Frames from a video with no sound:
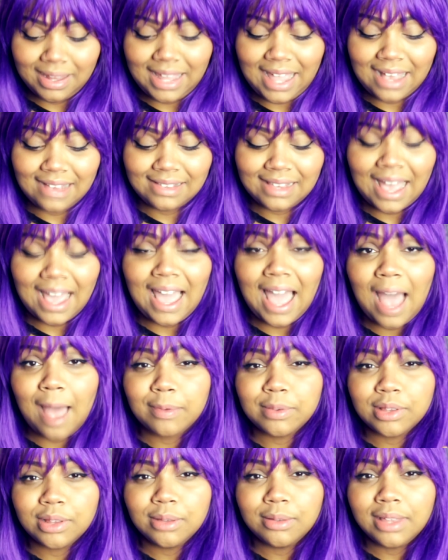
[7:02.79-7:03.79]
But yes, I
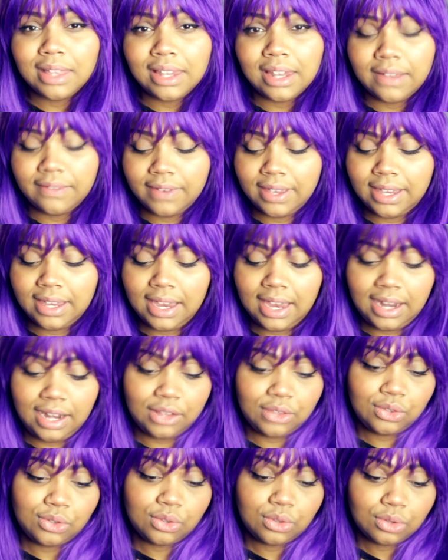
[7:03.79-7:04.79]
absolutely love it,
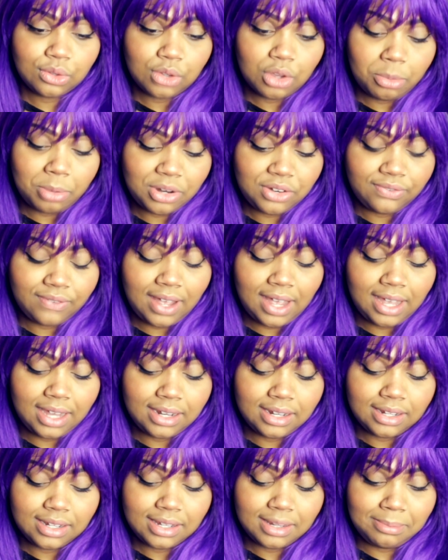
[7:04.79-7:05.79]
and it's so much
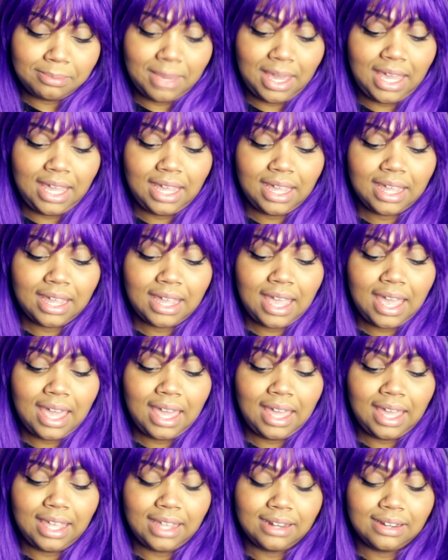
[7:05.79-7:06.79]
fun to make.
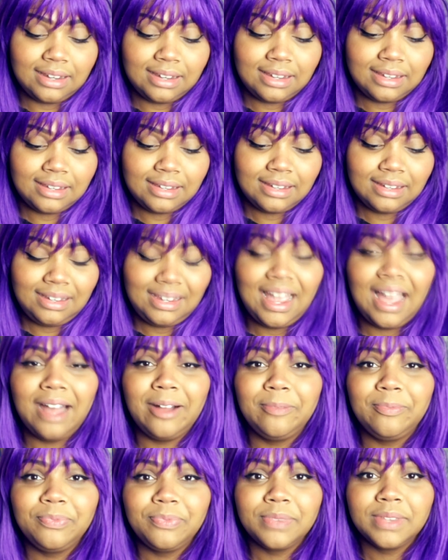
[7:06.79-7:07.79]
And
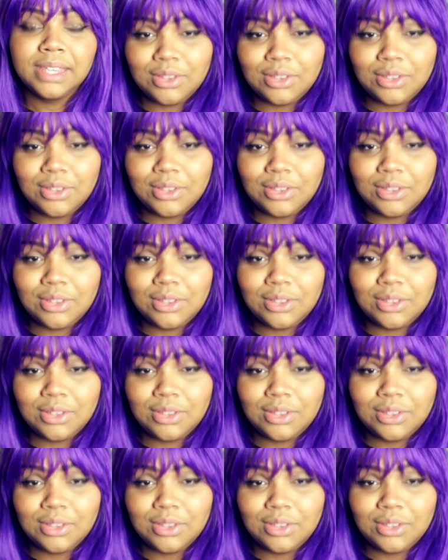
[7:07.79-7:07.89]
yeah.